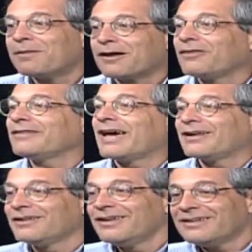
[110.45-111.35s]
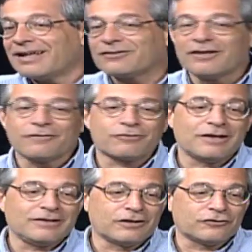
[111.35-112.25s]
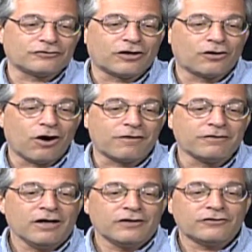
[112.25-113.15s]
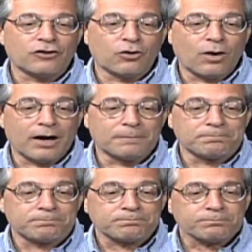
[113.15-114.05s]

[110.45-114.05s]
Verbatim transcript: But I think that'll that's enough right there to start off. So, um,